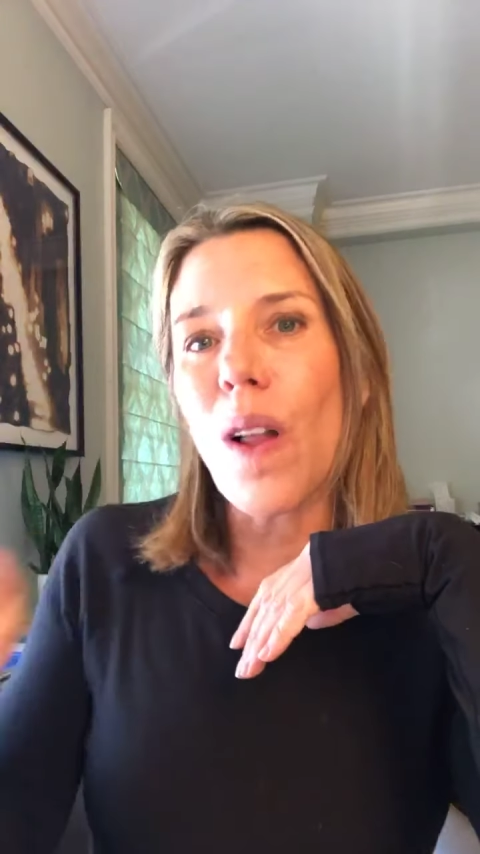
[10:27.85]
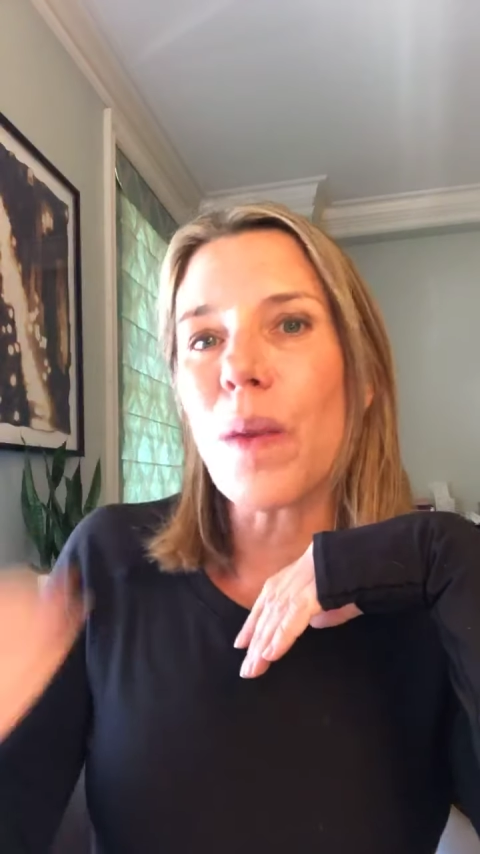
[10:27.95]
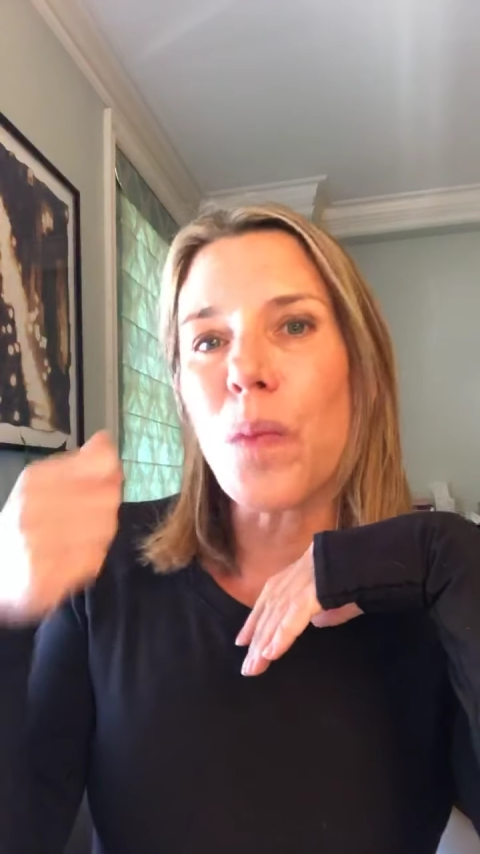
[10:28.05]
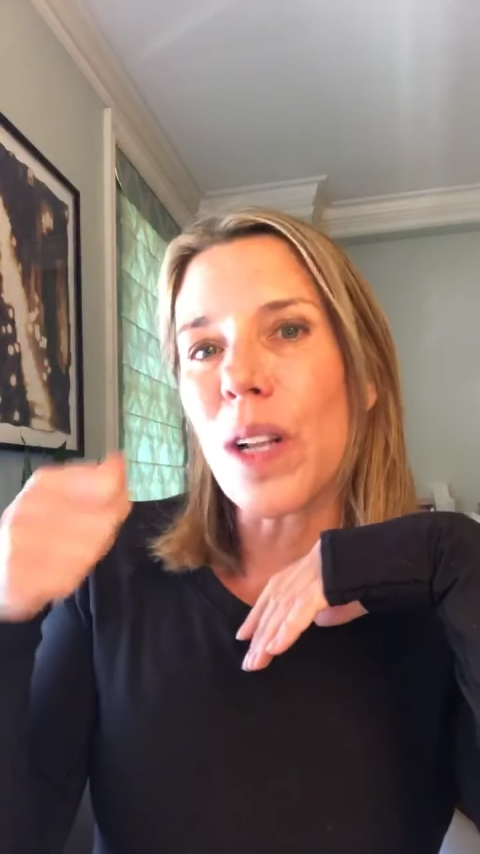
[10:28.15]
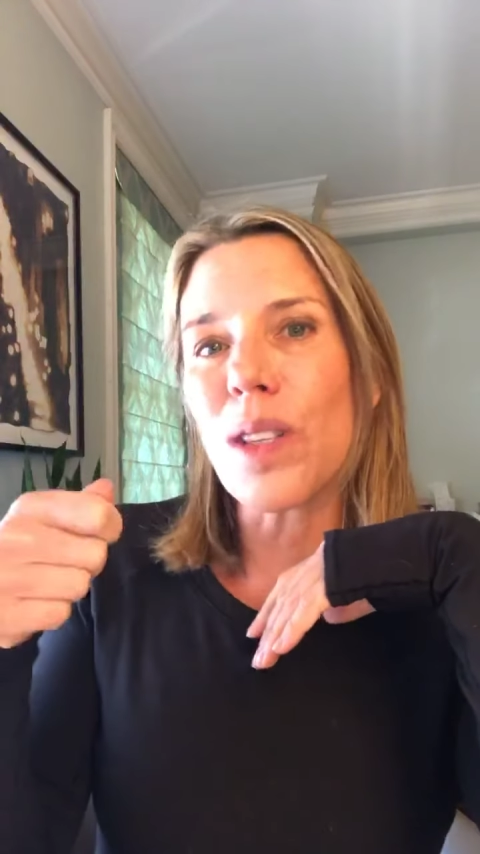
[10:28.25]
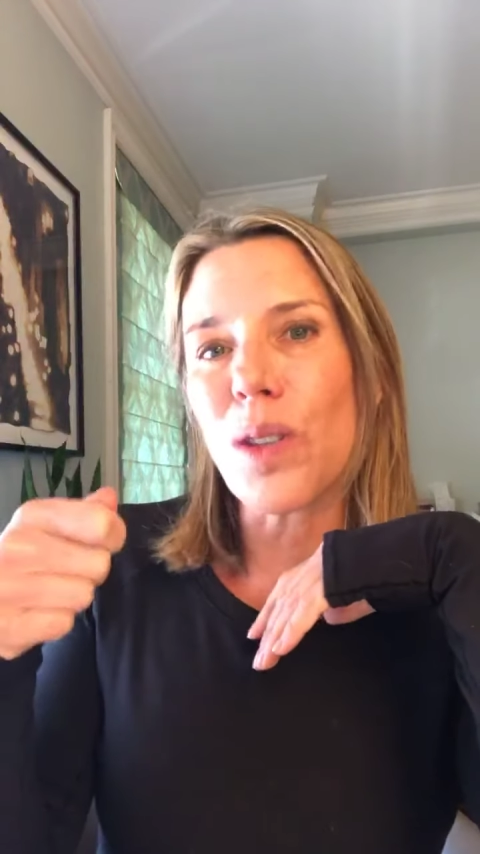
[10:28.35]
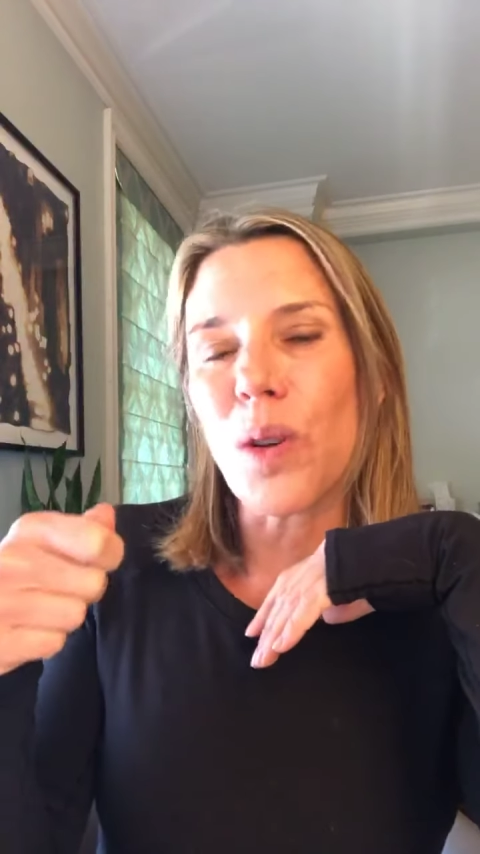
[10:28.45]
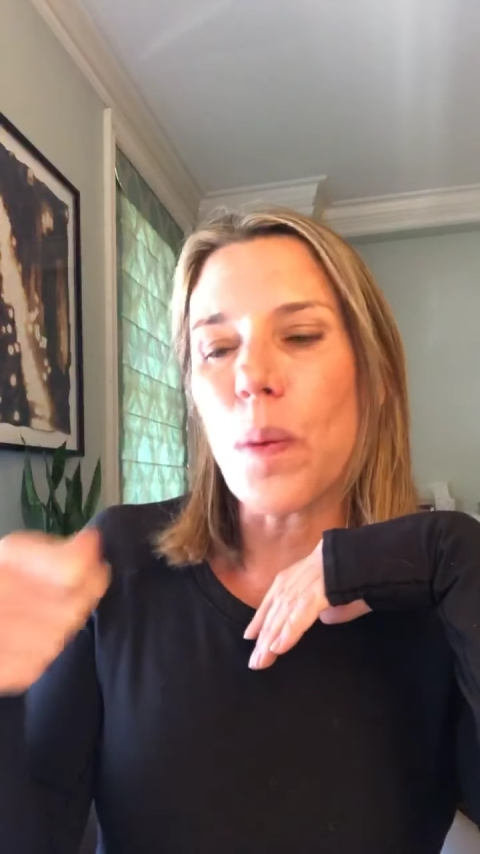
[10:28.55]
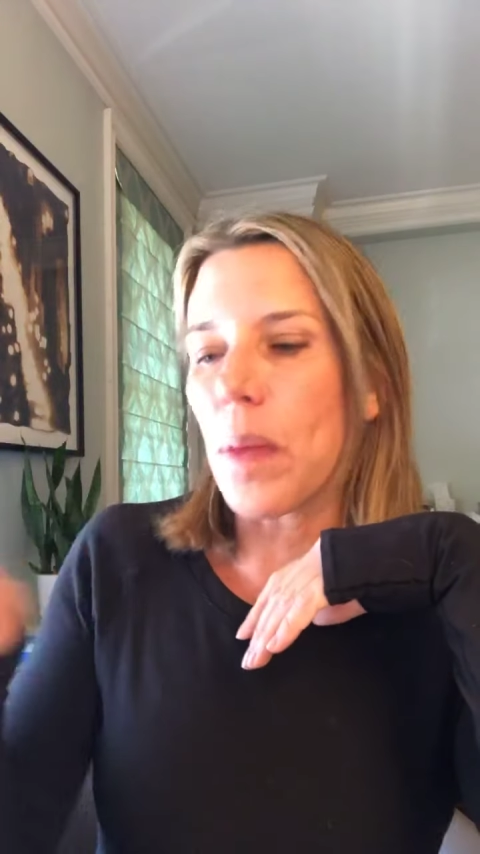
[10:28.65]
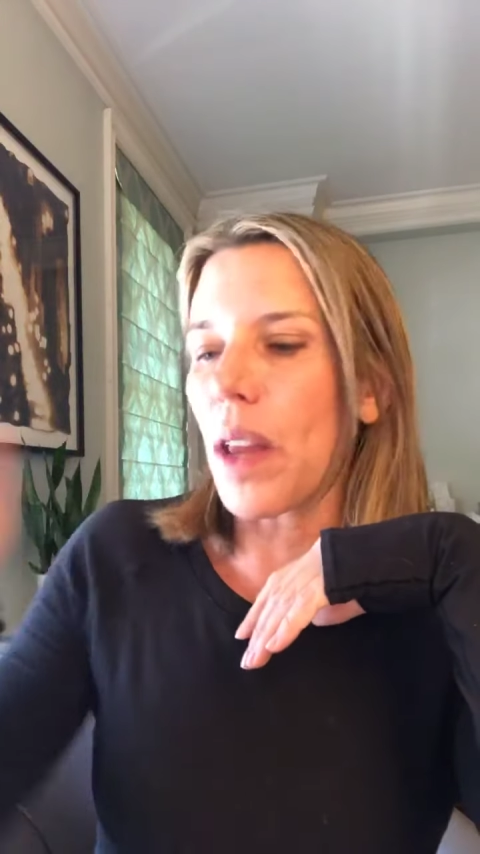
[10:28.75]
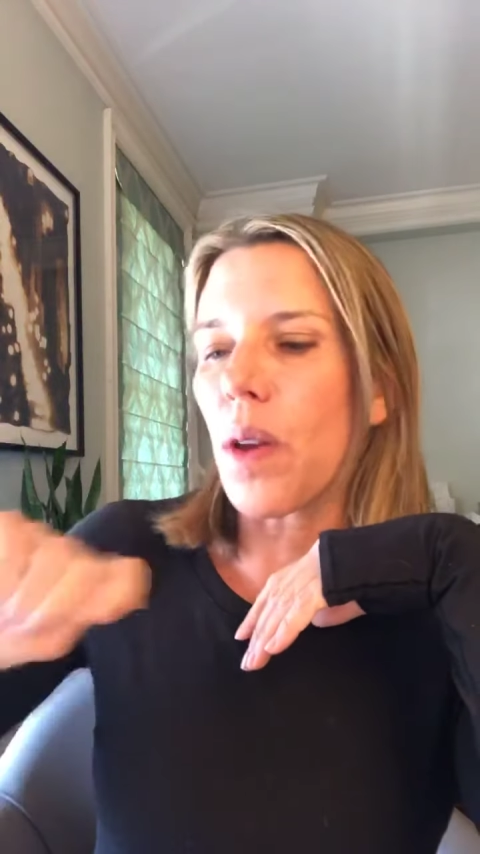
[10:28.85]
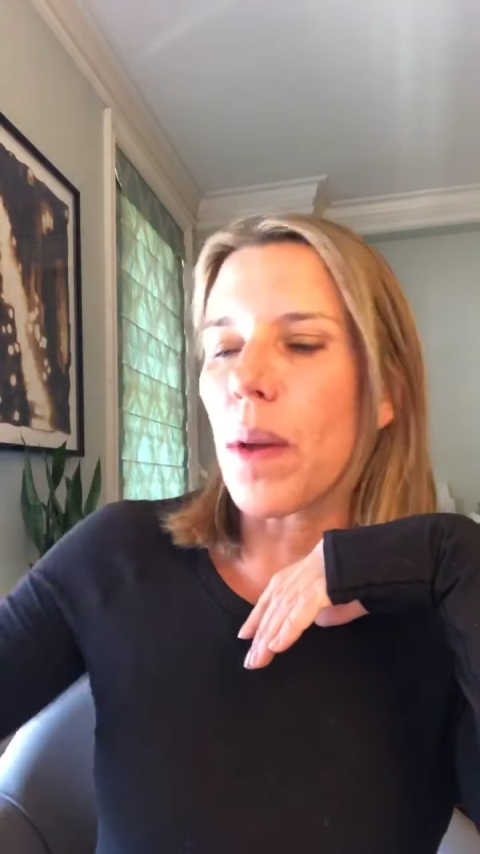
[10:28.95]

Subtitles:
all in one scoop that you